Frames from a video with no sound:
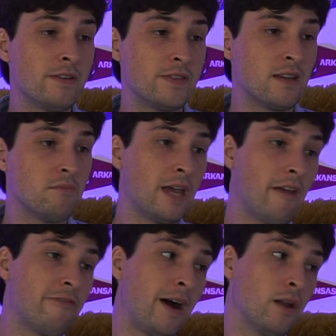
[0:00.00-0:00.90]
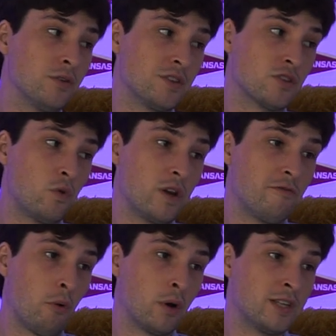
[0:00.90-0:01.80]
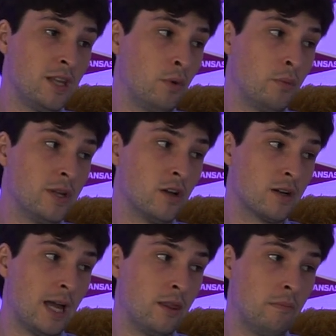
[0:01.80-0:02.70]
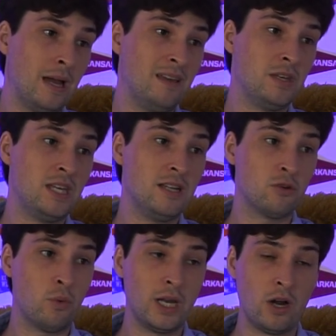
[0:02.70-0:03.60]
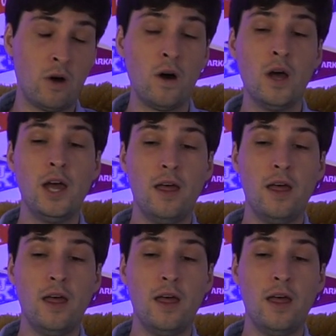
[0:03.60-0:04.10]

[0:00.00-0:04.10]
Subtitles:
of the NBA Finals in 2014 when we took down the Miami Heat to win it all.